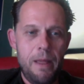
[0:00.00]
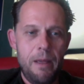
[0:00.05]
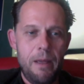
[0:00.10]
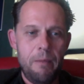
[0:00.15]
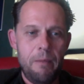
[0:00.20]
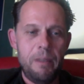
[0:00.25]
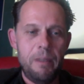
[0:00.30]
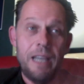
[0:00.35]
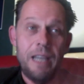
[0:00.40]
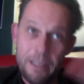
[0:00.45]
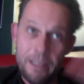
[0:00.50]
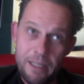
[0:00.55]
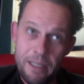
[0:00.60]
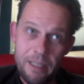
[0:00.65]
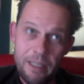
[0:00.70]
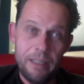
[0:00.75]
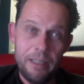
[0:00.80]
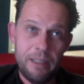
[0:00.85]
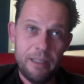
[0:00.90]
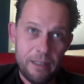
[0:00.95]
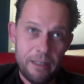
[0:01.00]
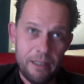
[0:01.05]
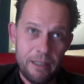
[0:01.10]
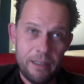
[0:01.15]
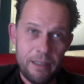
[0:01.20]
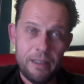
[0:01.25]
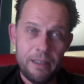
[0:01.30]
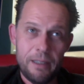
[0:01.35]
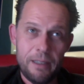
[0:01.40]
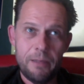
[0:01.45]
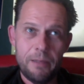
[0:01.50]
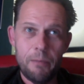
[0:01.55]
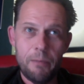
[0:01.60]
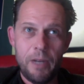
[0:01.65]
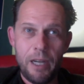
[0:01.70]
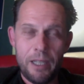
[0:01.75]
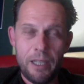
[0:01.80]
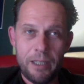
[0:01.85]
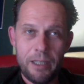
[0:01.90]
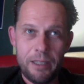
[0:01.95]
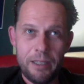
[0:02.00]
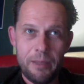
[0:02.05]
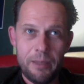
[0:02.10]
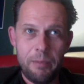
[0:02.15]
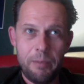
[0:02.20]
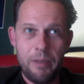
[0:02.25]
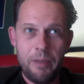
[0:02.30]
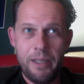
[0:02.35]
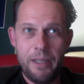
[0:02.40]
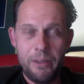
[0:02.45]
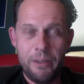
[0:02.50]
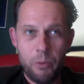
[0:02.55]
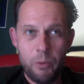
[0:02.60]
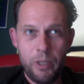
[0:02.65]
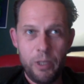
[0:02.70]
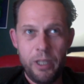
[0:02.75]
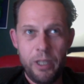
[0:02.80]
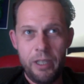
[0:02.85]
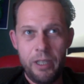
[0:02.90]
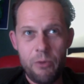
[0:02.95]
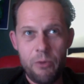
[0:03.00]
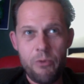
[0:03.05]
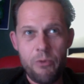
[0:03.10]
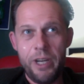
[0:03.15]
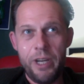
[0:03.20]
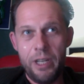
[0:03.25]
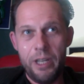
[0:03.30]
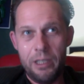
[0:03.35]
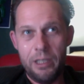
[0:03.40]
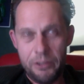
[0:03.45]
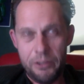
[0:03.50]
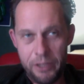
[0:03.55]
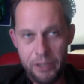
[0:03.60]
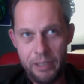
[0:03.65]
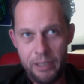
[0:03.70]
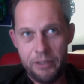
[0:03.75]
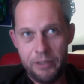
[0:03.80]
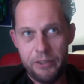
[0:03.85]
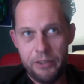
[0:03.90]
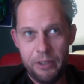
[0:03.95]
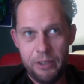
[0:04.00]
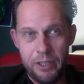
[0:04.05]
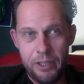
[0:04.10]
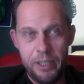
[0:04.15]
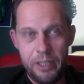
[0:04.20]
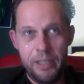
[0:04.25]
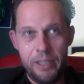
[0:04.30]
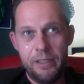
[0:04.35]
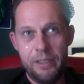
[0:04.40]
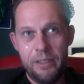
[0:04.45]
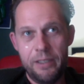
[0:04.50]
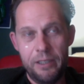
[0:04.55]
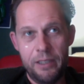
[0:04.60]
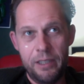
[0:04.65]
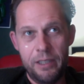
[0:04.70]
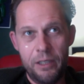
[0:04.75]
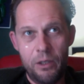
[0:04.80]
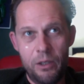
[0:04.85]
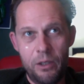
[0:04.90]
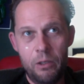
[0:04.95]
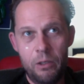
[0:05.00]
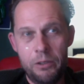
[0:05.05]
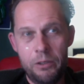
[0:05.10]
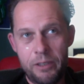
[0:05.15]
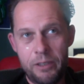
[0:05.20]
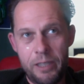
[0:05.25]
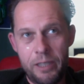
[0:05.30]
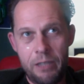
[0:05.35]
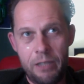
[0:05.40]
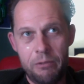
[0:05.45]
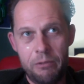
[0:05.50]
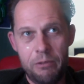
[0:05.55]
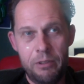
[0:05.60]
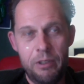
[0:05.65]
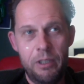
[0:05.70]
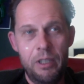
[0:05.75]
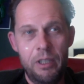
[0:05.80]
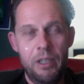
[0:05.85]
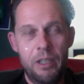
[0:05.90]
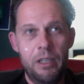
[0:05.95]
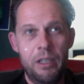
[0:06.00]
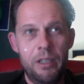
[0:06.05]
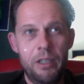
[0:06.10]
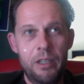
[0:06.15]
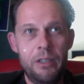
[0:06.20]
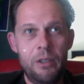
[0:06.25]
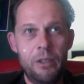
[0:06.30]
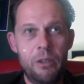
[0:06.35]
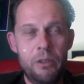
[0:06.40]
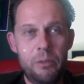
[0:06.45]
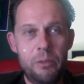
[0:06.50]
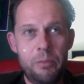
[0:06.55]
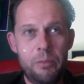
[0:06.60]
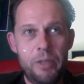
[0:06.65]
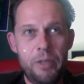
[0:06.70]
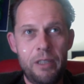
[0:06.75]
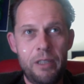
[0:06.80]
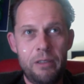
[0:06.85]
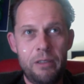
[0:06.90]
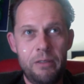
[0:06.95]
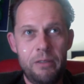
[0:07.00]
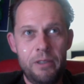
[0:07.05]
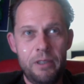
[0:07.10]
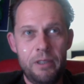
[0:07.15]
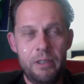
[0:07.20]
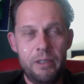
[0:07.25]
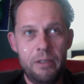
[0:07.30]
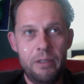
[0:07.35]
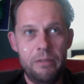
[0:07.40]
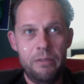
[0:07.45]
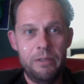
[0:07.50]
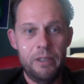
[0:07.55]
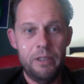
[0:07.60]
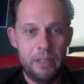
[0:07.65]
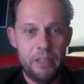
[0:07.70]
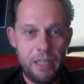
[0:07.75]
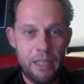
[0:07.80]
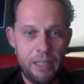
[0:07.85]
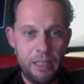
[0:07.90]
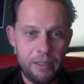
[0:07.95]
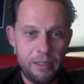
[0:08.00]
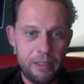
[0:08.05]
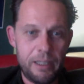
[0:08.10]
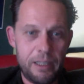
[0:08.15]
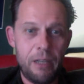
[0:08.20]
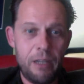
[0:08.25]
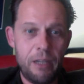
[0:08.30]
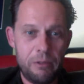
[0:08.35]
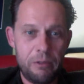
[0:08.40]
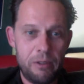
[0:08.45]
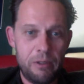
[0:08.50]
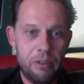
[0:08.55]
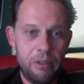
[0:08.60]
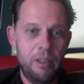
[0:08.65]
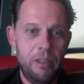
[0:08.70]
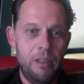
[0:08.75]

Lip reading: but actually it's marked in the place where a real shelter is in the old town, in the old part of the Gdańsk town.